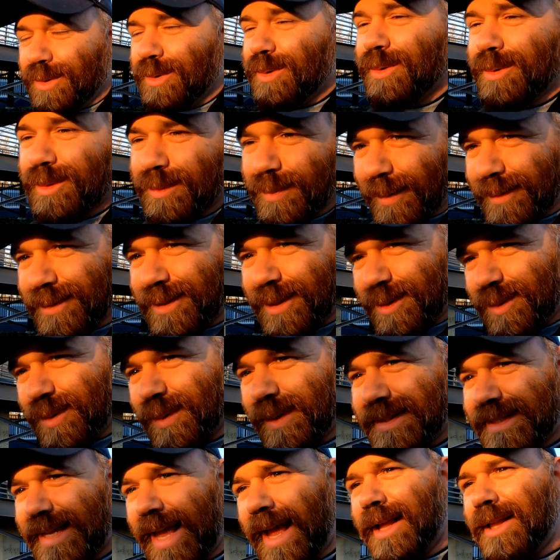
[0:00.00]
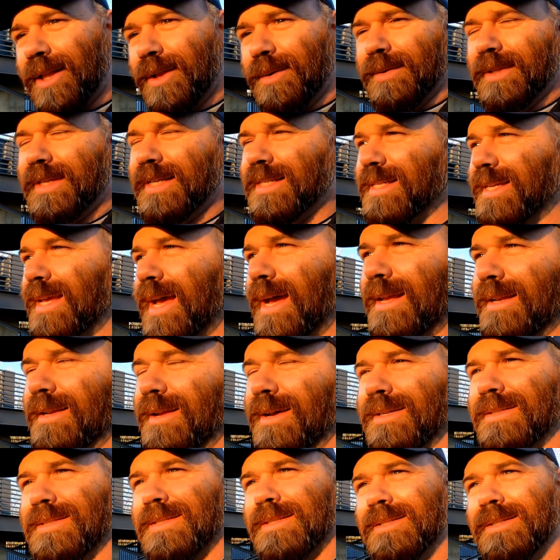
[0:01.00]
You're supposed to do exactly what this guy
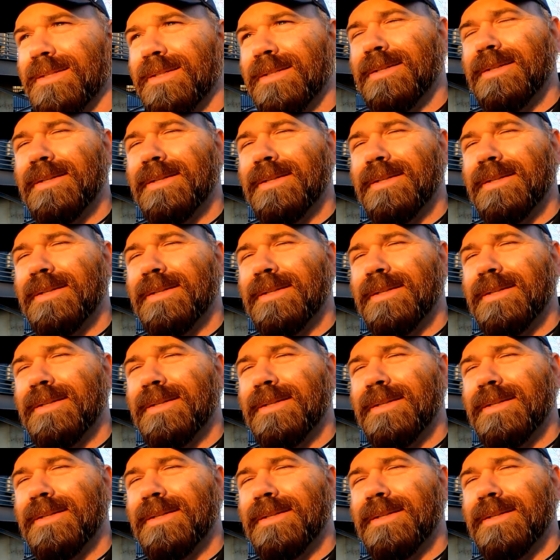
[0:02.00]
does.